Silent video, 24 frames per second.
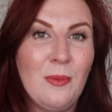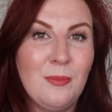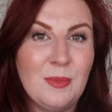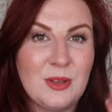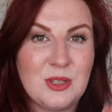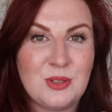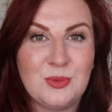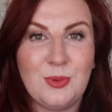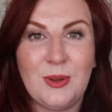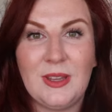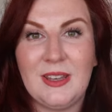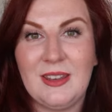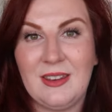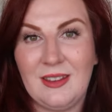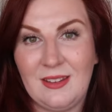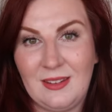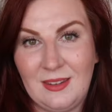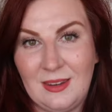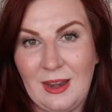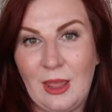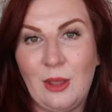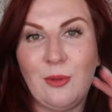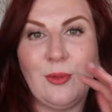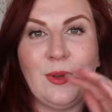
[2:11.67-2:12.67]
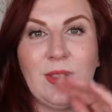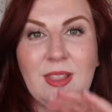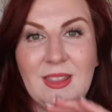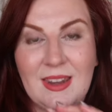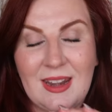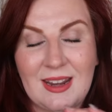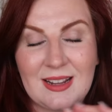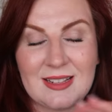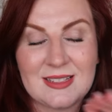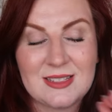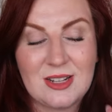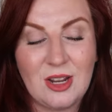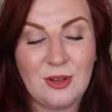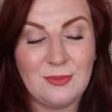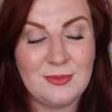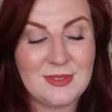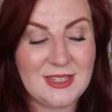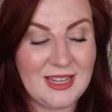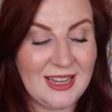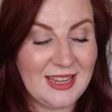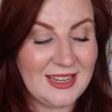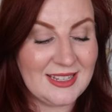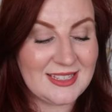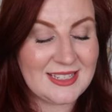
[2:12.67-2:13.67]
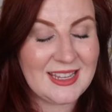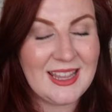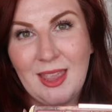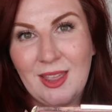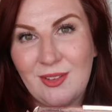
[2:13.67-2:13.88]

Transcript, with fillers: between now and the next update.